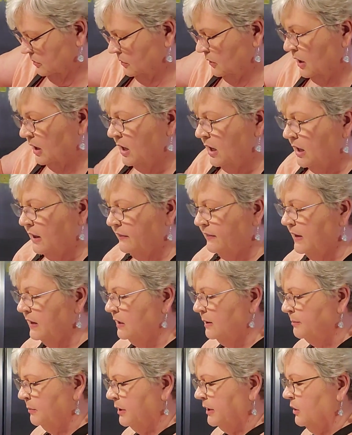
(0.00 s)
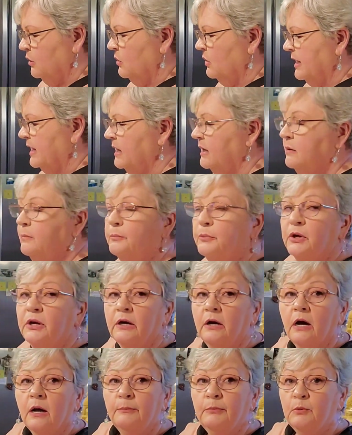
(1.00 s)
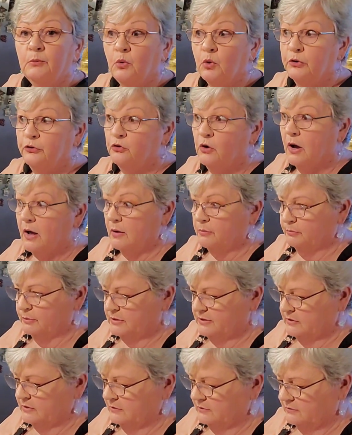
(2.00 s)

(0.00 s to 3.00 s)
it died until after I went to rewatch